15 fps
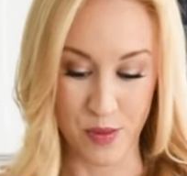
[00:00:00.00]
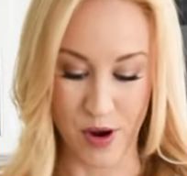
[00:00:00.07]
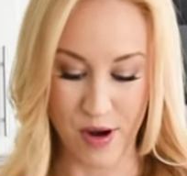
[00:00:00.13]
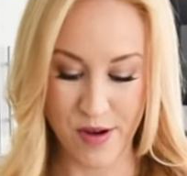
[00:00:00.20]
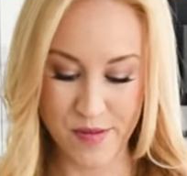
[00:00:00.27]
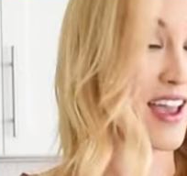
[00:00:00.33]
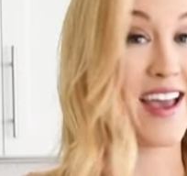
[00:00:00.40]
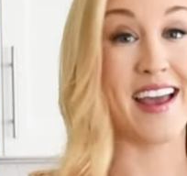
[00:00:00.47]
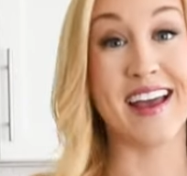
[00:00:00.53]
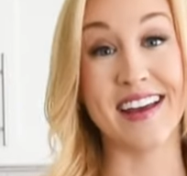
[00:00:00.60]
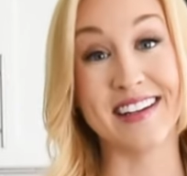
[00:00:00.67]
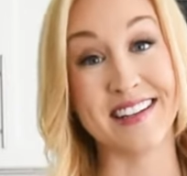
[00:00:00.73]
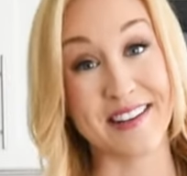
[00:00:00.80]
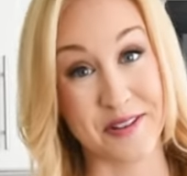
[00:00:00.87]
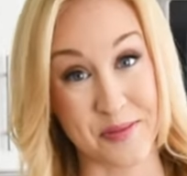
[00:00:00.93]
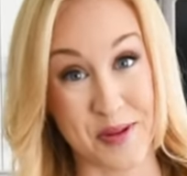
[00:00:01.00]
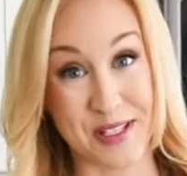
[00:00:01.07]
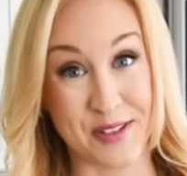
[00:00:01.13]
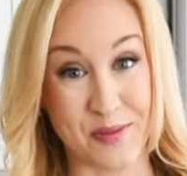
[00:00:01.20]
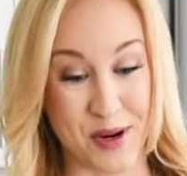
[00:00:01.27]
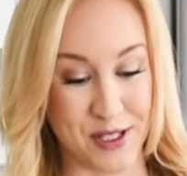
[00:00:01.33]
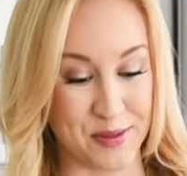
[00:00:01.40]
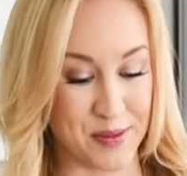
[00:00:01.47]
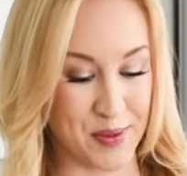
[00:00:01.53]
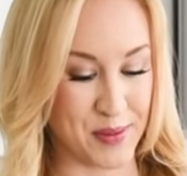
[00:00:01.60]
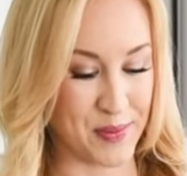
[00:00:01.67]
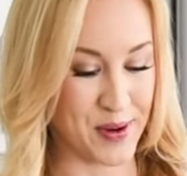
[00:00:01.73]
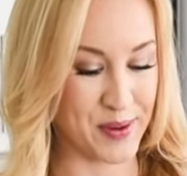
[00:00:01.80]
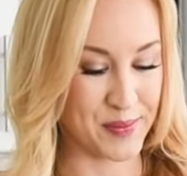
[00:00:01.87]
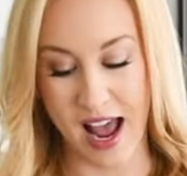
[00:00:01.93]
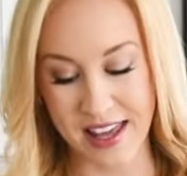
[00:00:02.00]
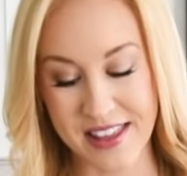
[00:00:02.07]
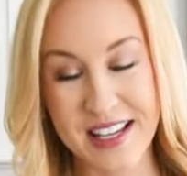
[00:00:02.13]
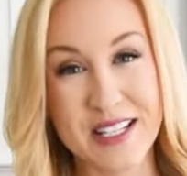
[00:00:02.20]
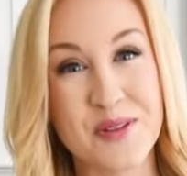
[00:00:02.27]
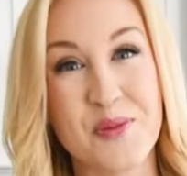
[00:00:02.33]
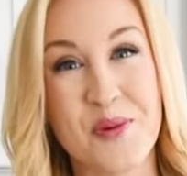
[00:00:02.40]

ball, and another piece of parchment paper. I think it's